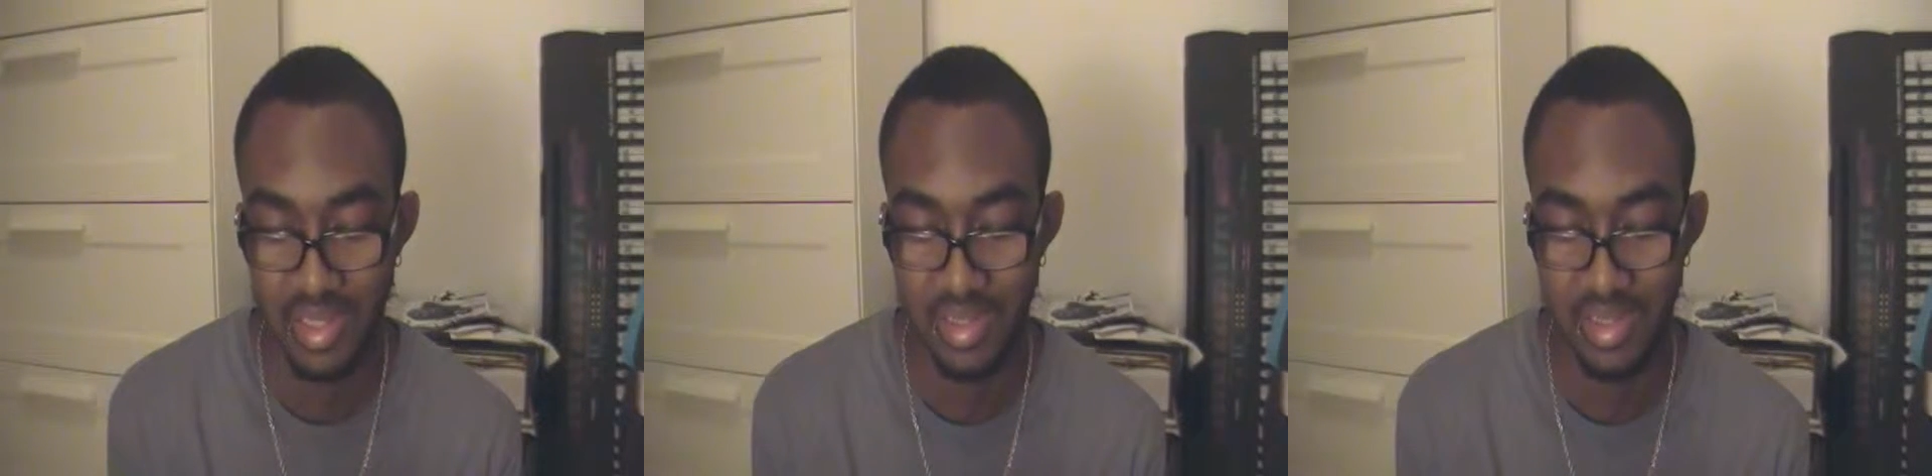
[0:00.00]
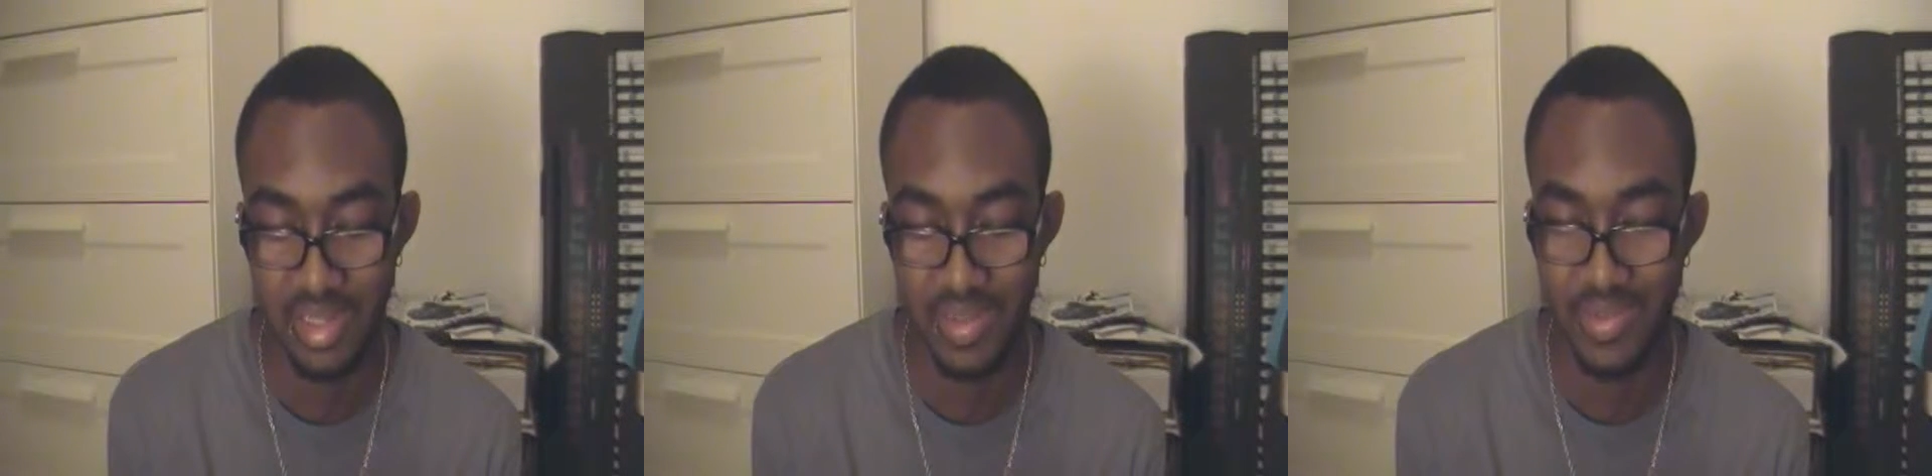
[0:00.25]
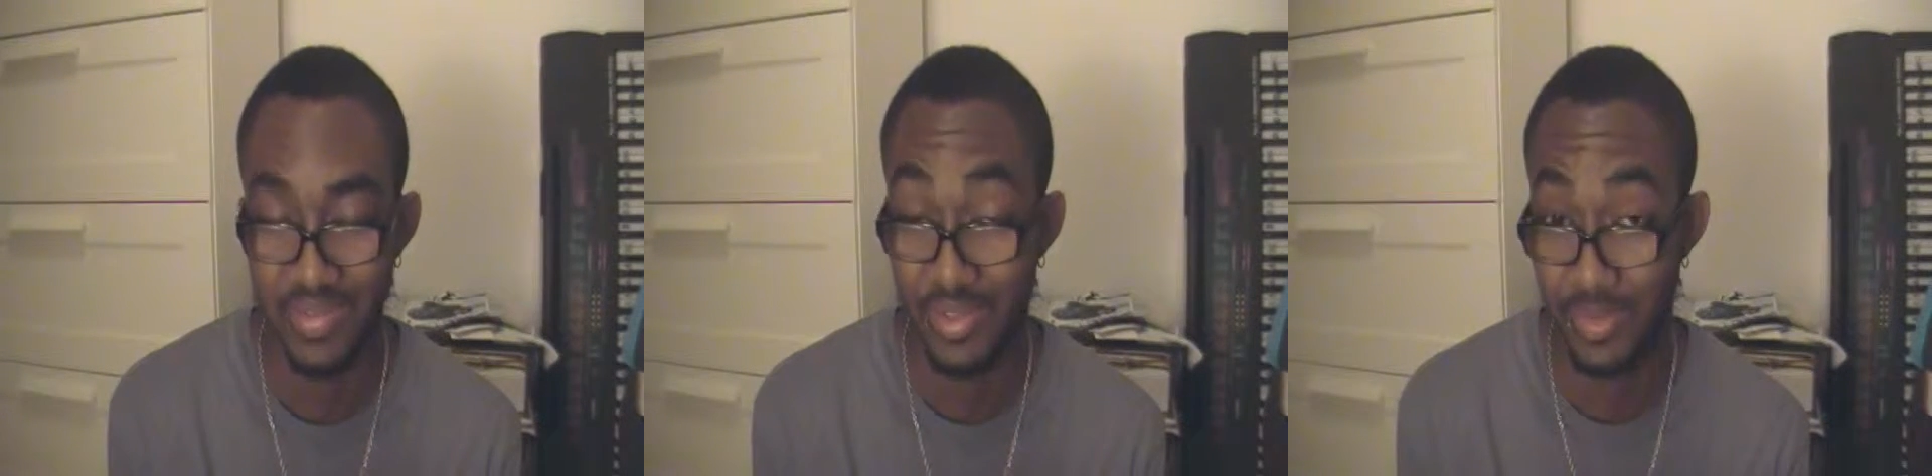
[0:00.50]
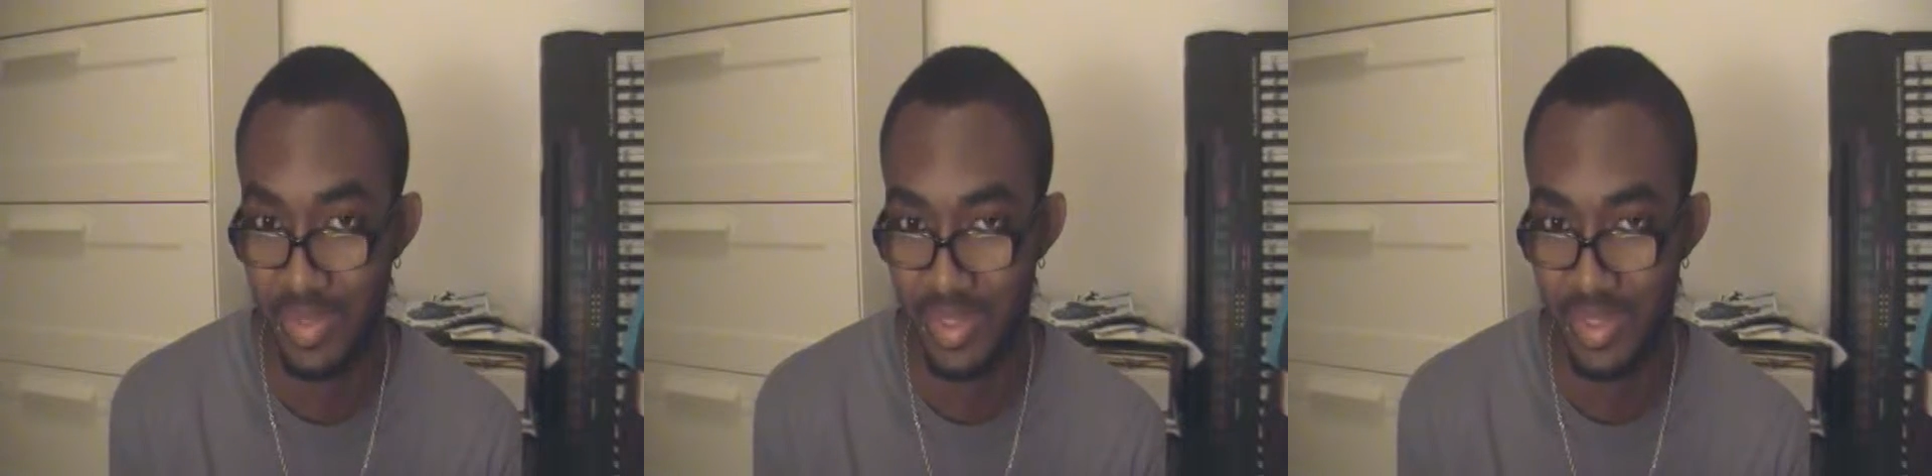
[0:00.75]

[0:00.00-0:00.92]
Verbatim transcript: I don't think it was for